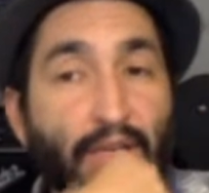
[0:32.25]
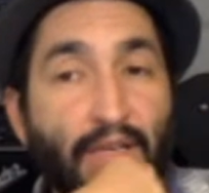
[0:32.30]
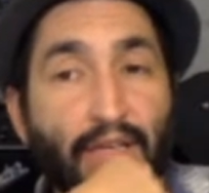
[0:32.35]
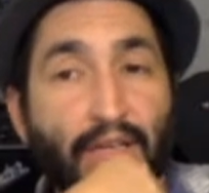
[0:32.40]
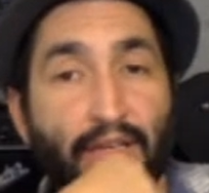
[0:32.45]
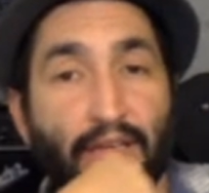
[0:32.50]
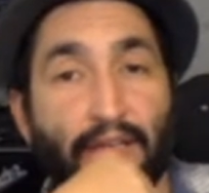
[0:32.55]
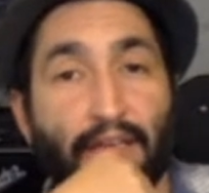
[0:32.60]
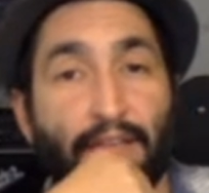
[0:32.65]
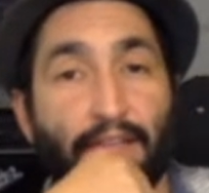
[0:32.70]

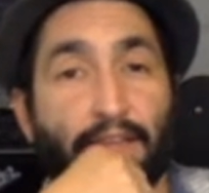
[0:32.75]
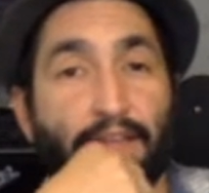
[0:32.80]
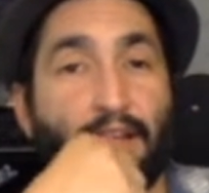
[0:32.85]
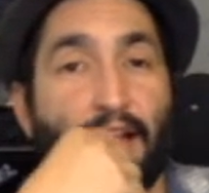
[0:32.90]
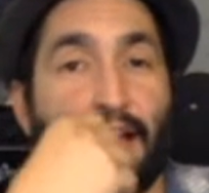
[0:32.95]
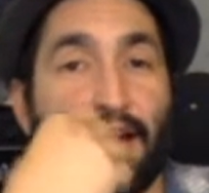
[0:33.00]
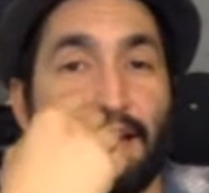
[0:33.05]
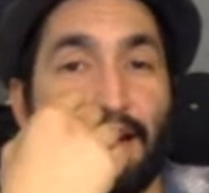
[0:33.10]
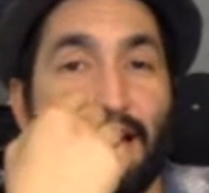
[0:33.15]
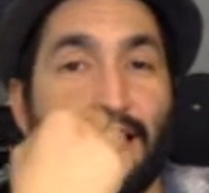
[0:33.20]
And the
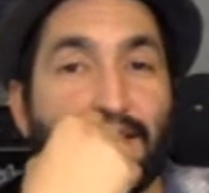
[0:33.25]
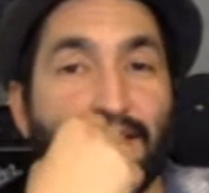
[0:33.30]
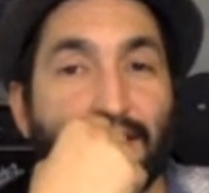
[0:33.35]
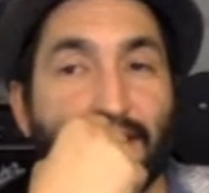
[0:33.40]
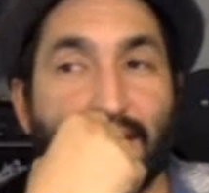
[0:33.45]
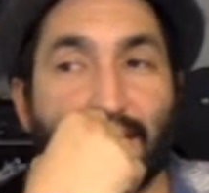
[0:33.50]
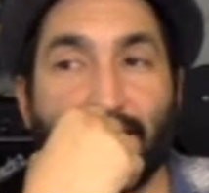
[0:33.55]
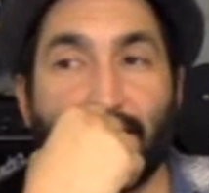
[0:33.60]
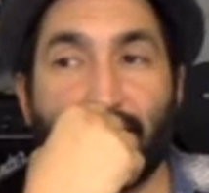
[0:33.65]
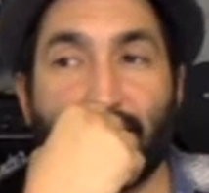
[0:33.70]
diagnostic
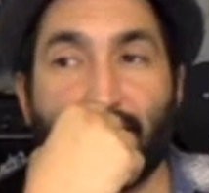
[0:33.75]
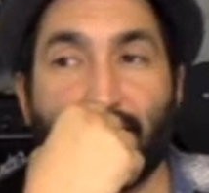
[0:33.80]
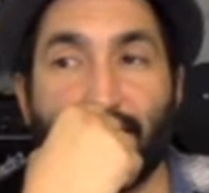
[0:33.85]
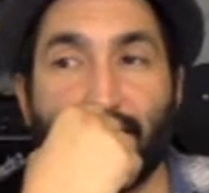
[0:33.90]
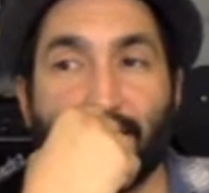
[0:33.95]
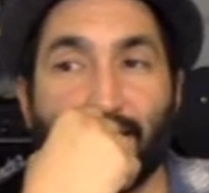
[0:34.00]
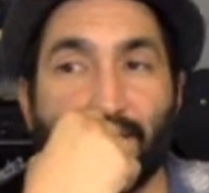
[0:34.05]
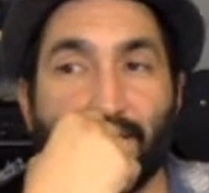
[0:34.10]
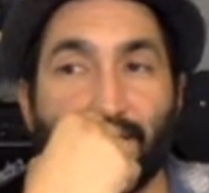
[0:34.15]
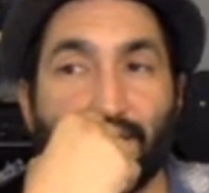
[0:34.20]
is
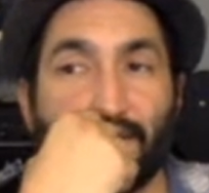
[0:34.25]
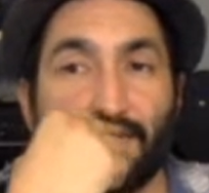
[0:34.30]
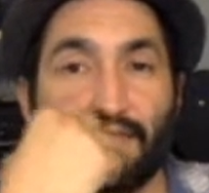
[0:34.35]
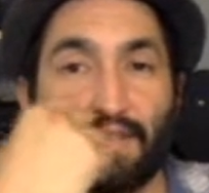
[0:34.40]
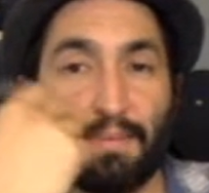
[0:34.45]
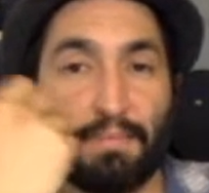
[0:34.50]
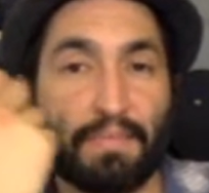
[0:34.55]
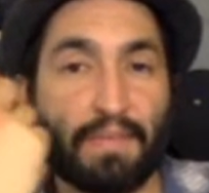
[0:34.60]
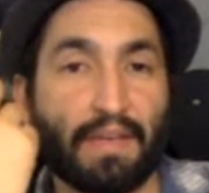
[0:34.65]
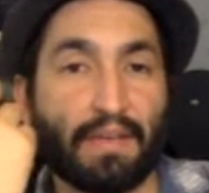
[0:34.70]

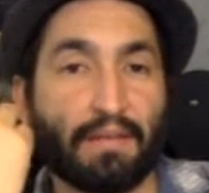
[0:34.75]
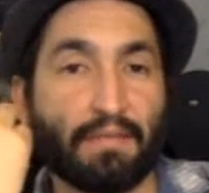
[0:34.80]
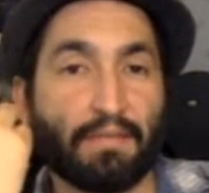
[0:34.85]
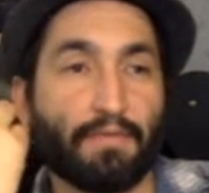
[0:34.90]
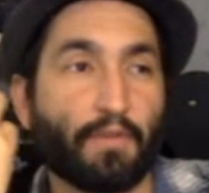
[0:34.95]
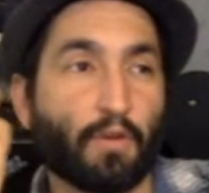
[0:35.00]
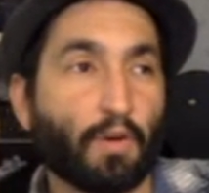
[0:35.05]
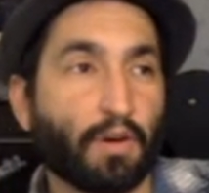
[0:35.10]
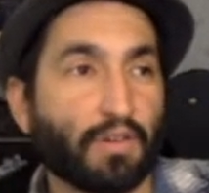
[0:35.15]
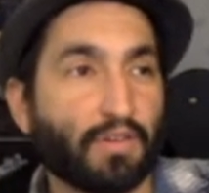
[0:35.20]
something, of
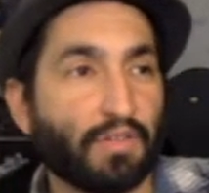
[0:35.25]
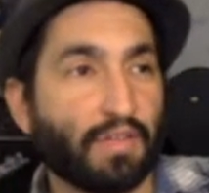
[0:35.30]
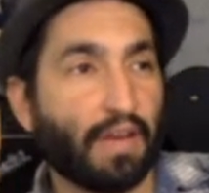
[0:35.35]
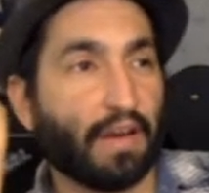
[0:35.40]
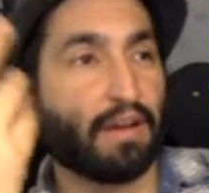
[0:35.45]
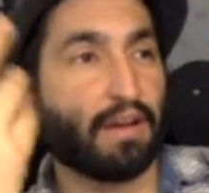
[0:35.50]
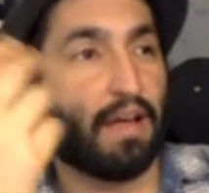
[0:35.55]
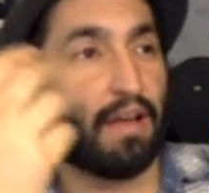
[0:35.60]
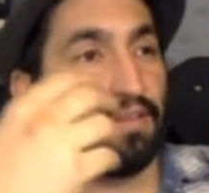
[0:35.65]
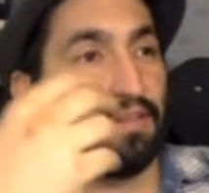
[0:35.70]
course,
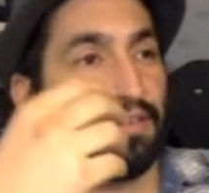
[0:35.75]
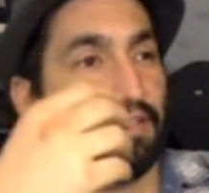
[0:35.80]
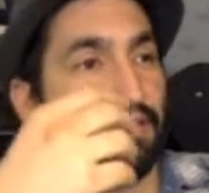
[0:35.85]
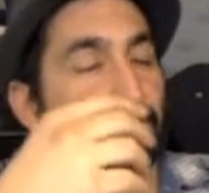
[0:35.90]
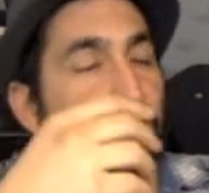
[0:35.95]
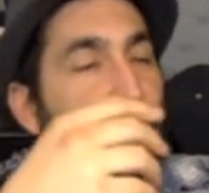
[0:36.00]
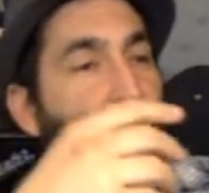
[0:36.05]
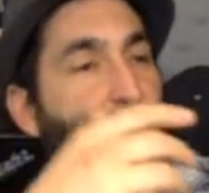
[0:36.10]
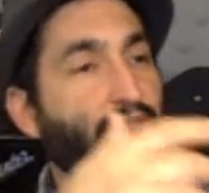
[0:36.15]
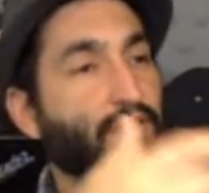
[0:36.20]
diagnostic
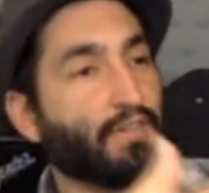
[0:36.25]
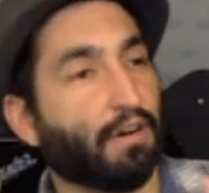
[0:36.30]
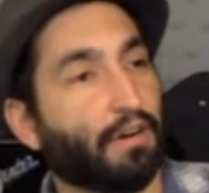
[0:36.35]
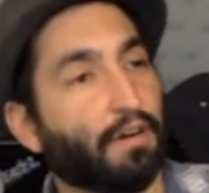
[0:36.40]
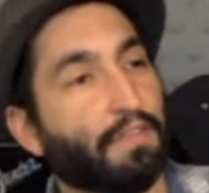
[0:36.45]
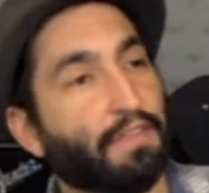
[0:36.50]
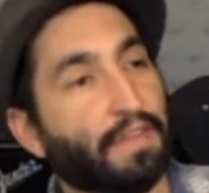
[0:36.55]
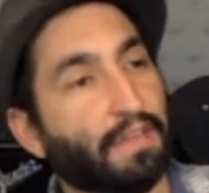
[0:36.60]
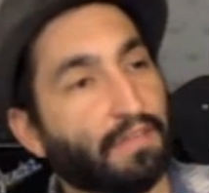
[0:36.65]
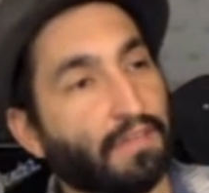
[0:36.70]
tests are
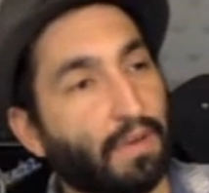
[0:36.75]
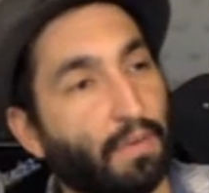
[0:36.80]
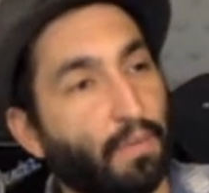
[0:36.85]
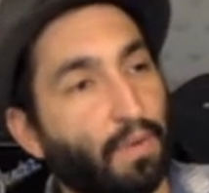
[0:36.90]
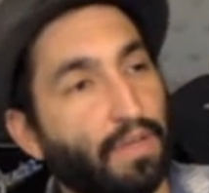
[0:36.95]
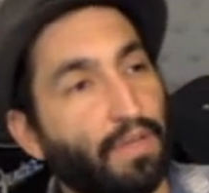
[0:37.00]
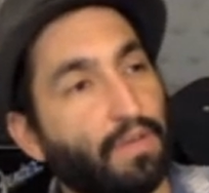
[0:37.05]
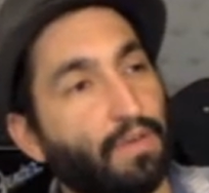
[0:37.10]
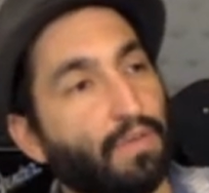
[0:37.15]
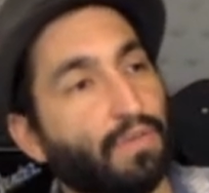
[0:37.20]
things that we
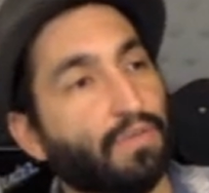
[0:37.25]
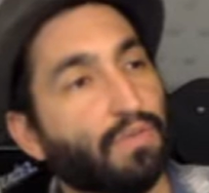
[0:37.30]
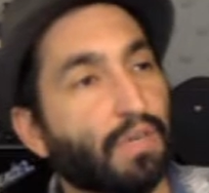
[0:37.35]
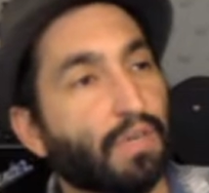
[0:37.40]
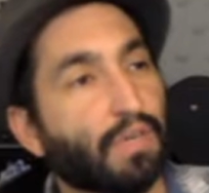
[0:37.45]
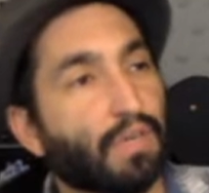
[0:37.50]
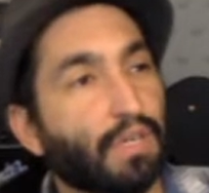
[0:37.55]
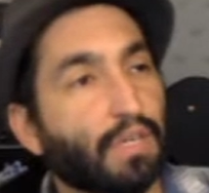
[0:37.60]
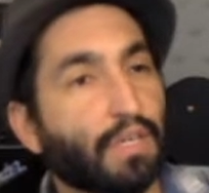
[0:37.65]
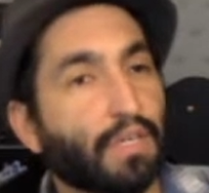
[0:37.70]
use
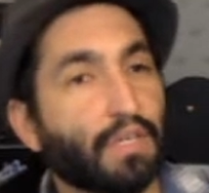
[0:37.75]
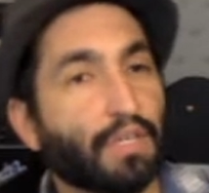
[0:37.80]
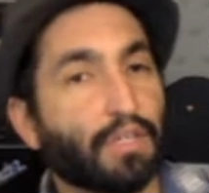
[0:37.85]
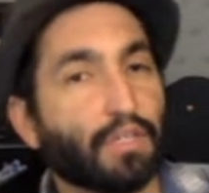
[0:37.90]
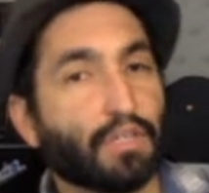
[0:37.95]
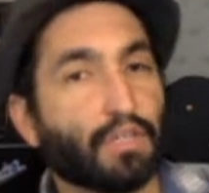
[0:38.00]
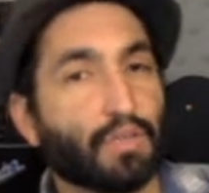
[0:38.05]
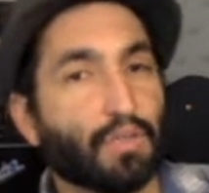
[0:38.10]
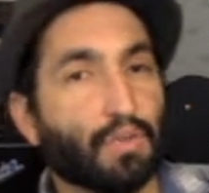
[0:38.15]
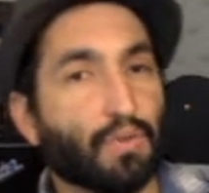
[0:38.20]

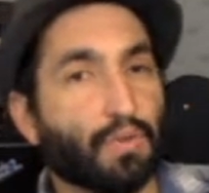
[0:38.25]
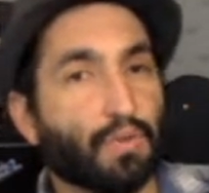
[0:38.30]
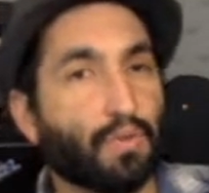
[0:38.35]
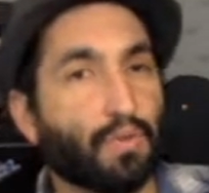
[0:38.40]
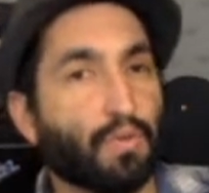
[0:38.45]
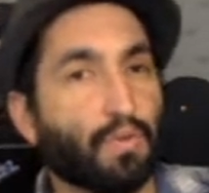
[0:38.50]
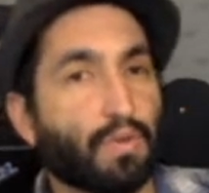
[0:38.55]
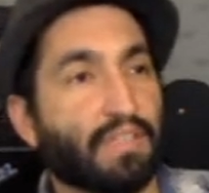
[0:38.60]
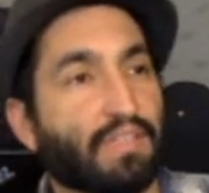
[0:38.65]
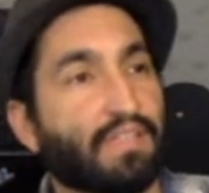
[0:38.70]
to
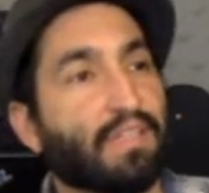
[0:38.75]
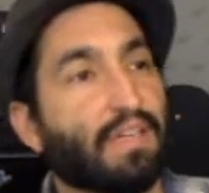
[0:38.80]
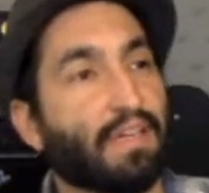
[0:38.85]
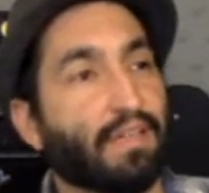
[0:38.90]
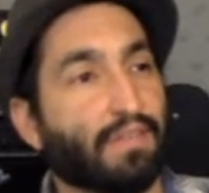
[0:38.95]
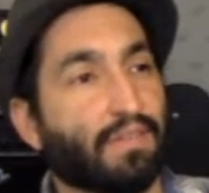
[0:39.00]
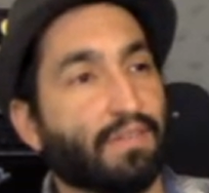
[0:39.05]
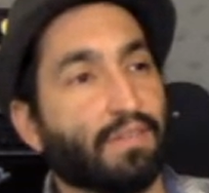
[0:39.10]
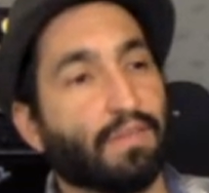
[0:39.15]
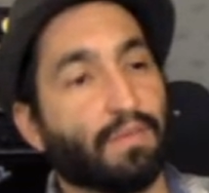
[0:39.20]
assess
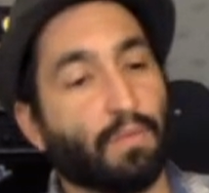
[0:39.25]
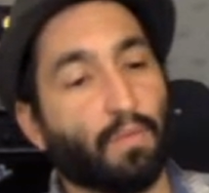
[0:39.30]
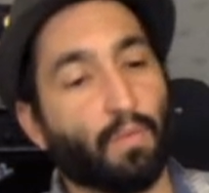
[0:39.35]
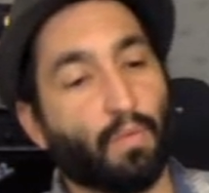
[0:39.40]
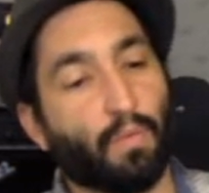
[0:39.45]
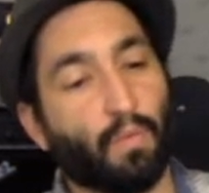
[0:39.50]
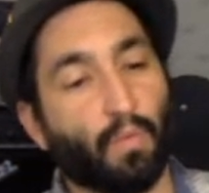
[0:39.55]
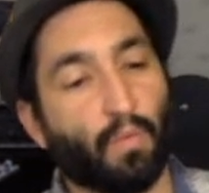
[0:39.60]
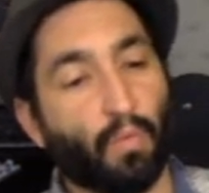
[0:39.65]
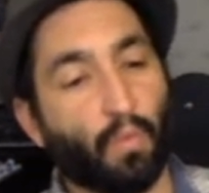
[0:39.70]

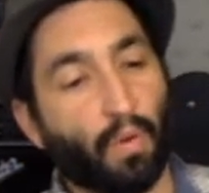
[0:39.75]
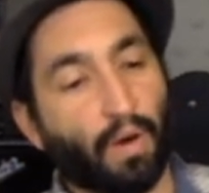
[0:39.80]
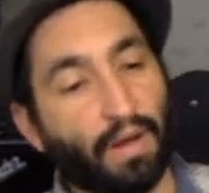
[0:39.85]
what